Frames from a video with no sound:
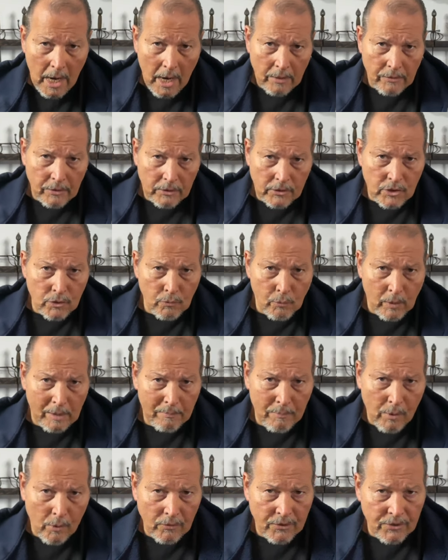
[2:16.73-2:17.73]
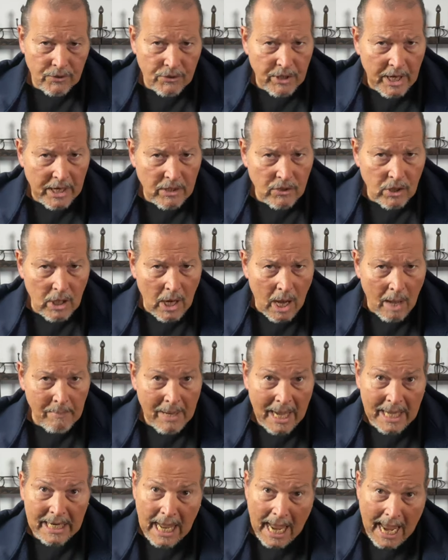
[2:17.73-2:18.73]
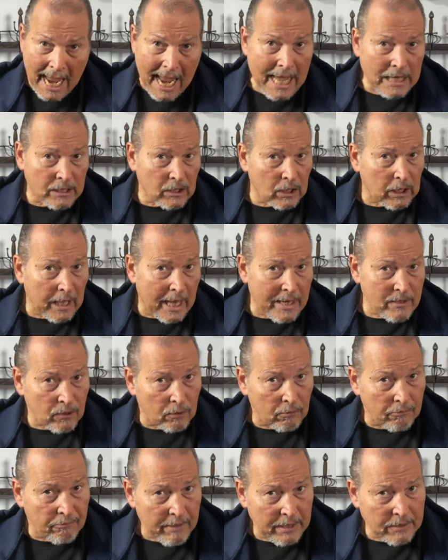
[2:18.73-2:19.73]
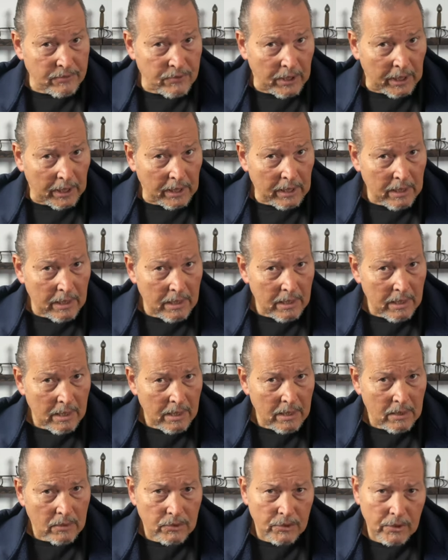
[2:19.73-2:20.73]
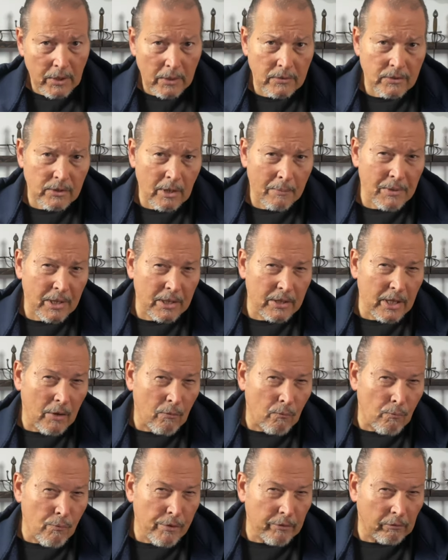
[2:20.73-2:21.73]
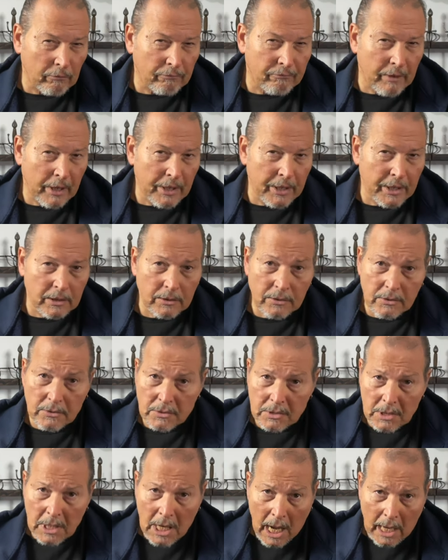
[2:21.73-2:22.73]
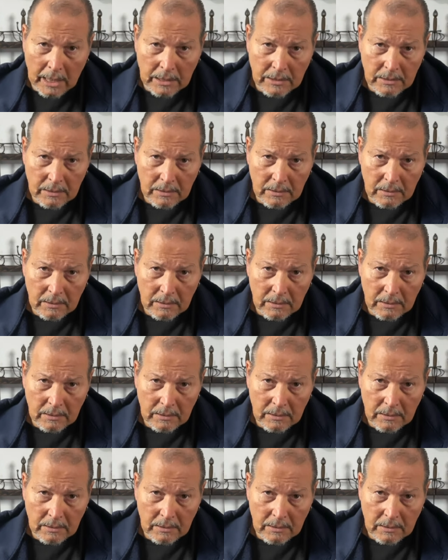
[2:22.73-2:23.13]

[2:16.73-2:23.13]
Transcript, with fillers: This is where both stage combat and classical fencing share something that real fighting does not.